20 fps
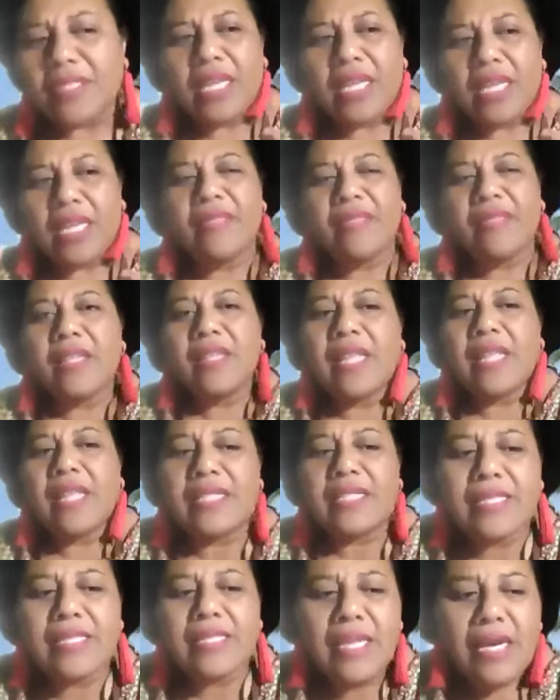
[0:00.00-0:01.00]
And I think
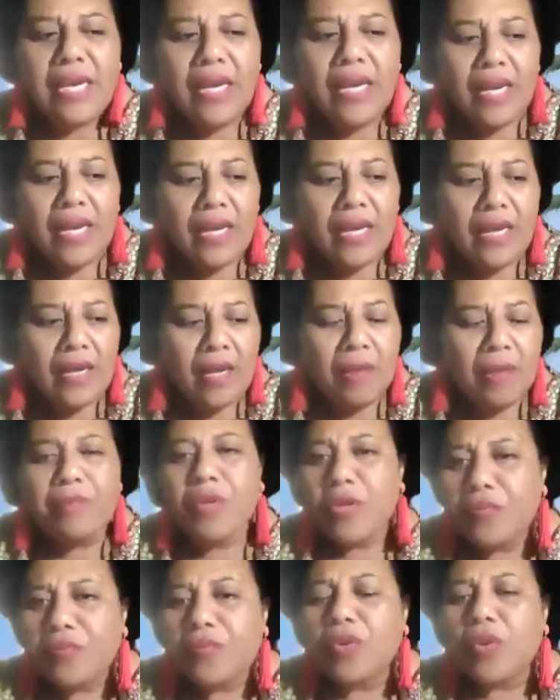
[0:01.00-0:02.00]
that's a
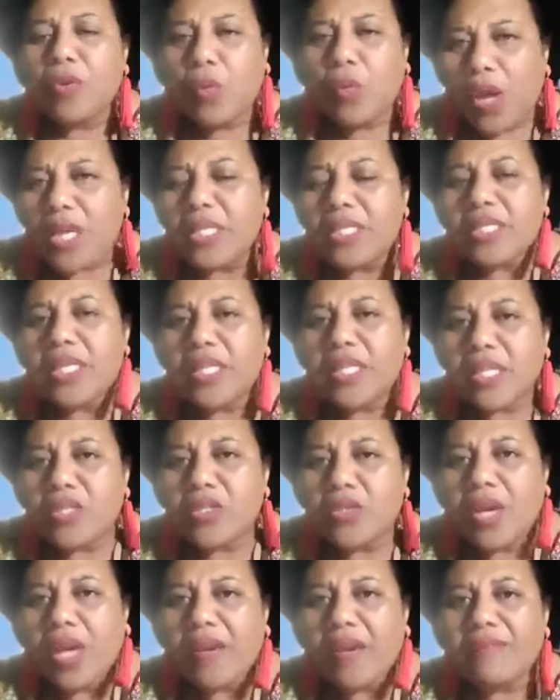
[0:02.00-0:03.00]
beautiful quality
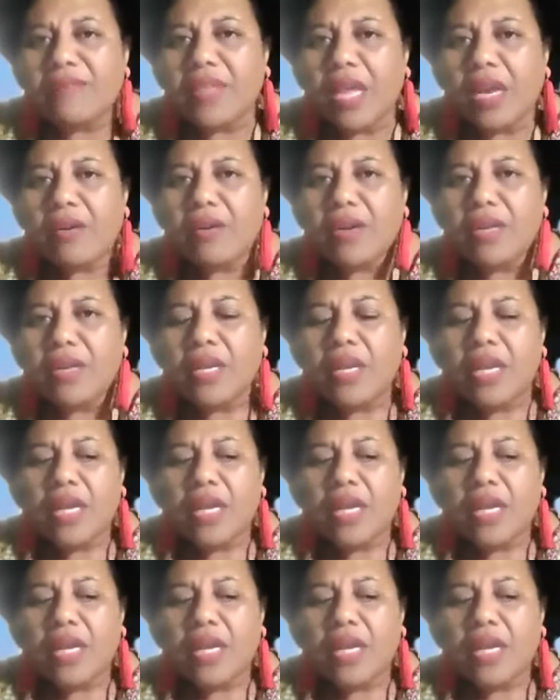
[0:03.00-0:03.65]
that you have, Daren.